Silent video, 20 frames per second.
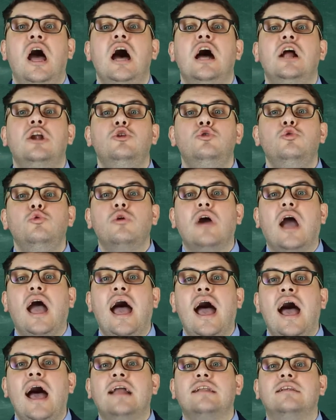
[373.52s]
look
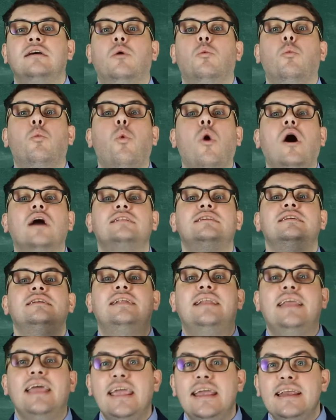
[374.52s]
at what
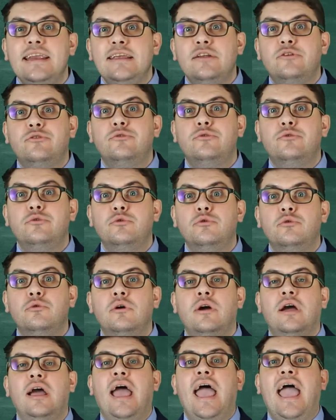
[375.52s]
they need to
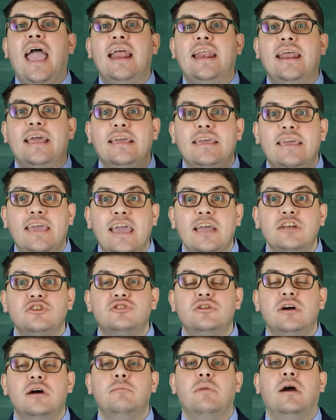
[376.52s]
do and engage
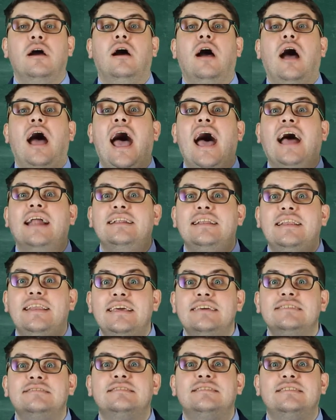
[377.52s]
them at
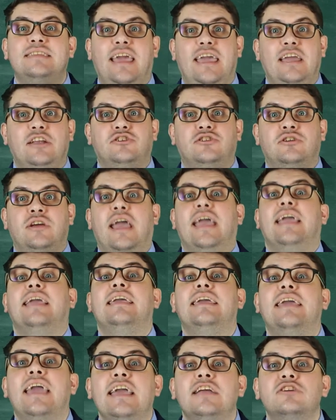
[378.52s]
this stage.
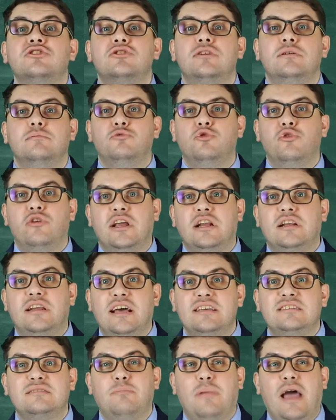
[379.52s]
Engage them during
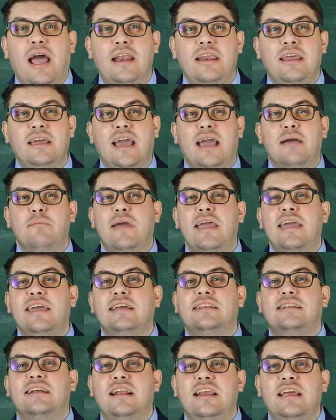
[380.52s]
test planning and make
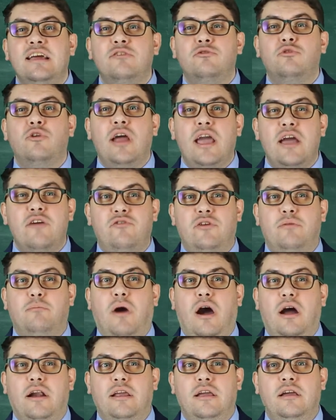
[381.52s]
it clear for
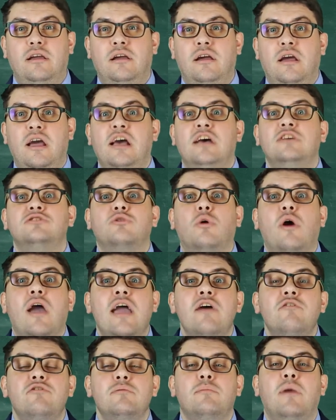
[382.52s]
everybody, so
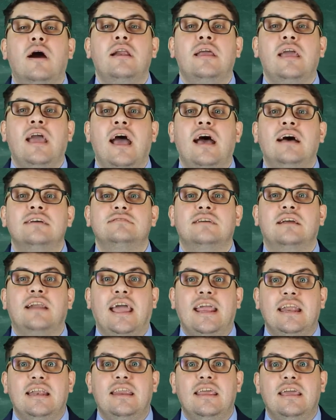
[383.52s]
everybody has an
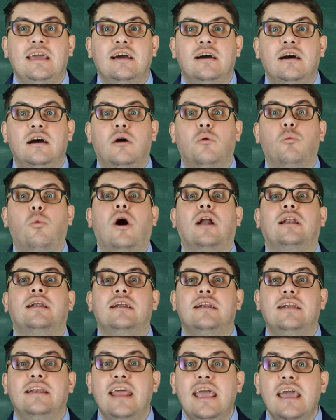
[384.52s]
idea
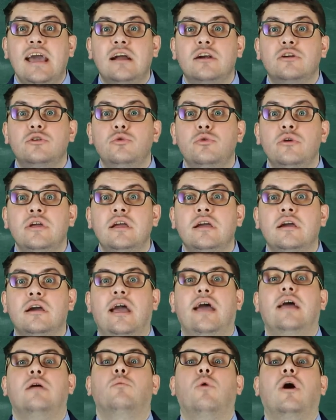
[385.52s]
what they are doing
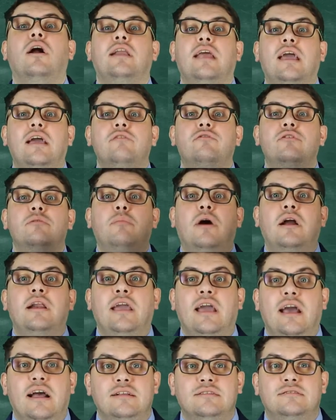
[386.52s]
and what
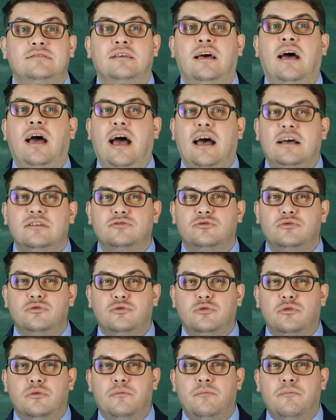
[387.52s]
everybody else has to
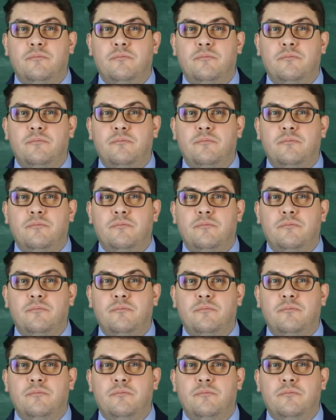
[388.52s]
do.